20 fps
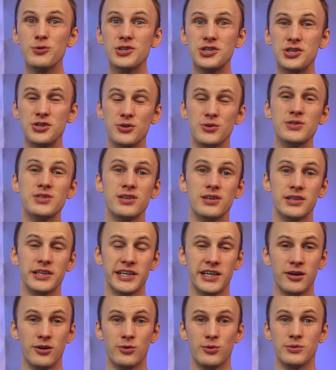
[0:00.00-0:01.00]
would choose,
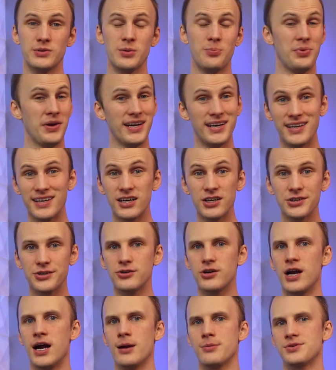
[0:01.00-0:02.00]
you know, depending on
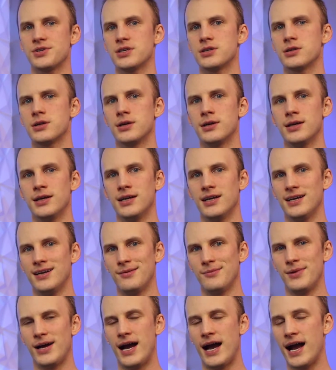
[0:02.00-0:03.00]
your option.
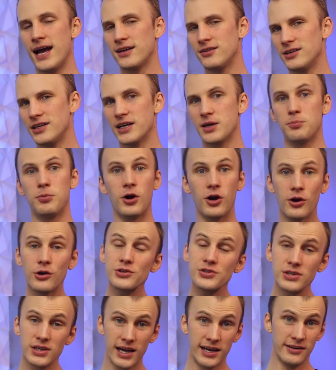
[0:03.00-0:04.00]
Um, I like
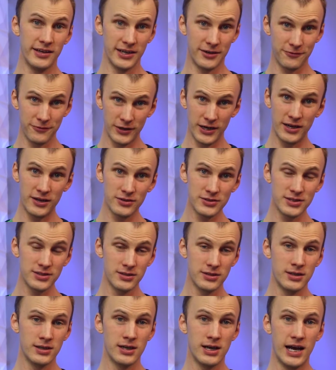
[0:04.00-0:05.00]
pars, I like Fresnels,
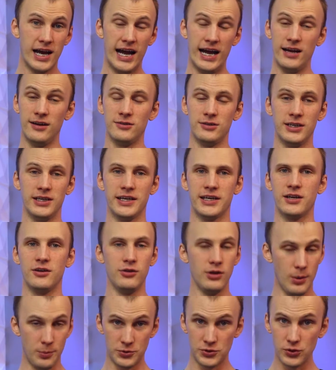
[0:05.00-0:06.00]
I like
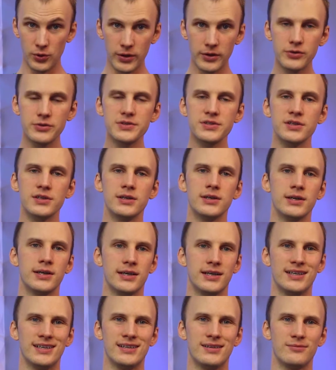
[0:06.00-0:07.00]
ellipsoidals.
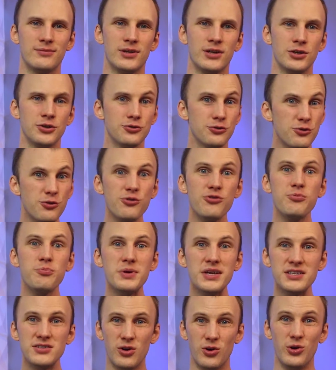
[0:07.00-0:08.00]
Um, truth
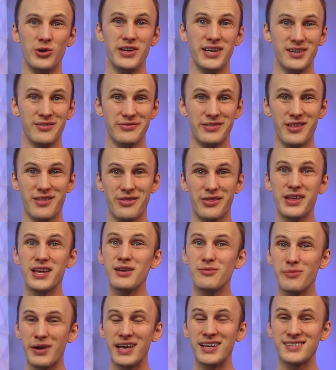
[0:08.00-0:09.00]
be told, if the
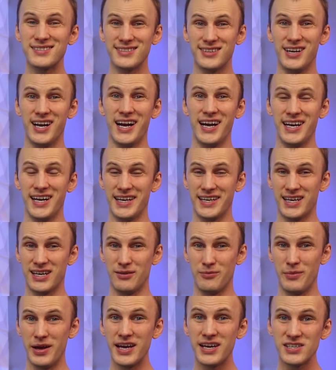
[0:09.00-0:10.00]
thing makes light and
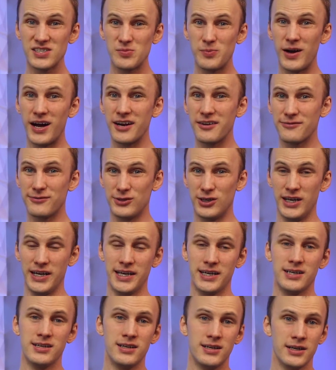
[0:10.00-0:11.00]
can make a spot of
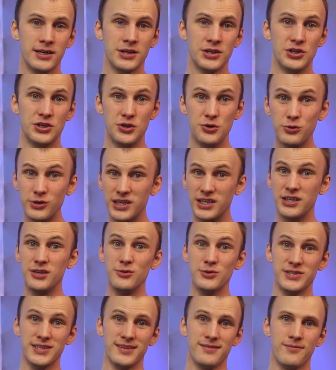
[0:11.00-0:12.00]
light, you can
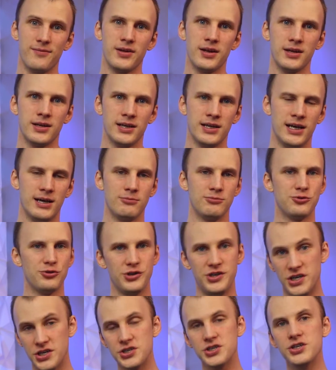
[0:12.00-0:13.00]
use it. Um,
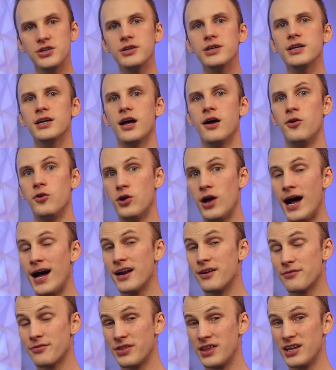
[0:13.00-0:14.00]
traditionally, a
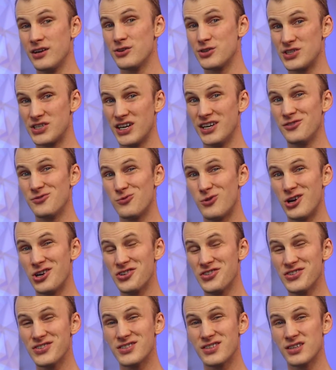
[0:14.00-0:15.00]
lot of theater stage
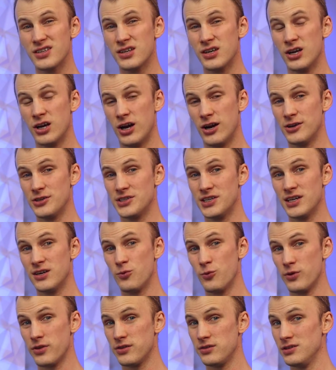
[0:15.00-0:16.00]
washes are
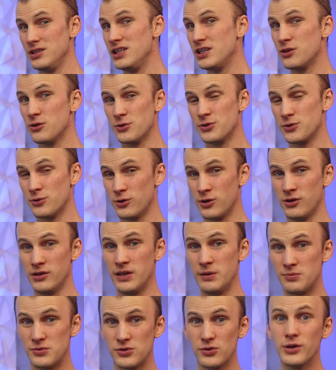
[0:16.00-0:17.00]
done with LECOs or
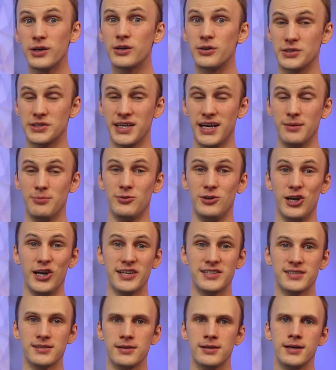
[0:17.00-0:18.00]
ellipsoidal type
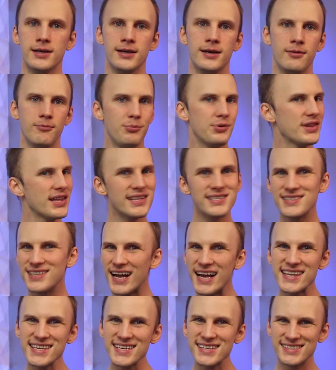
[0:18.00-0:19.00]
lights, but that's
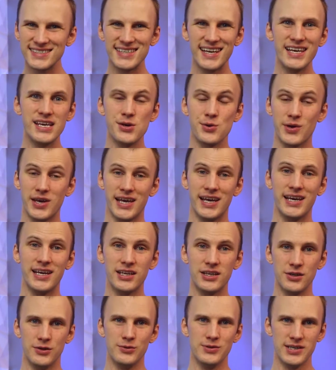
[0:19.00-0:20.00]
not to say you
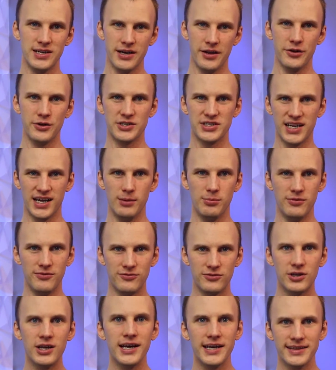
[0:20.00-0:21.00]
can't use another type
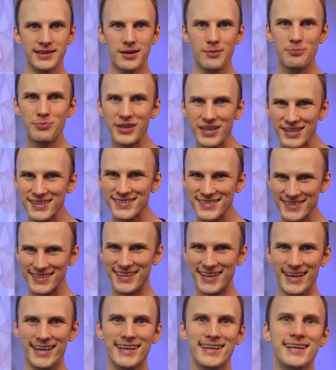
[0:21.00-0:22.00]
of light. The biggest
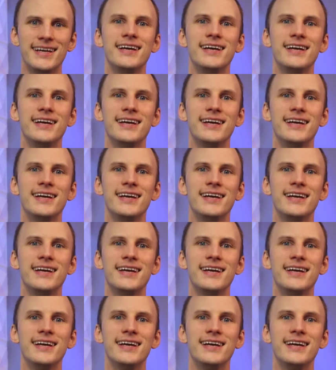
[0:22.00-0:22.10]
key